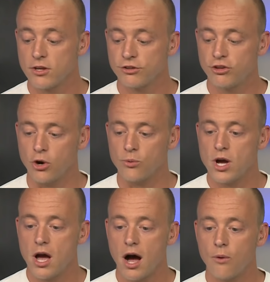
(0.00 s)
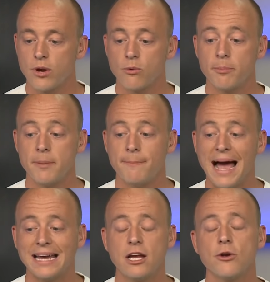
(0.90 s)
So, we will be
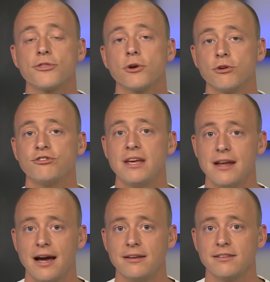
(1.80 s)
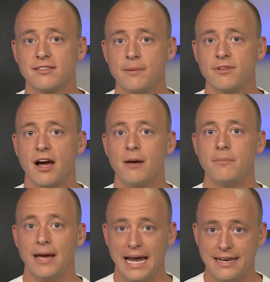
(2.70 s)
back here Thursday night, same
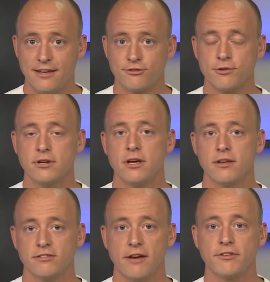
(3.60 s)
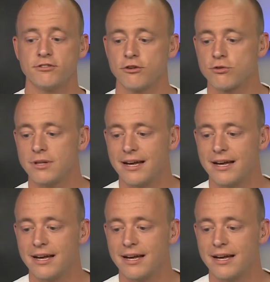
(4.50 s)
time, 8 Eastern, 7 Central.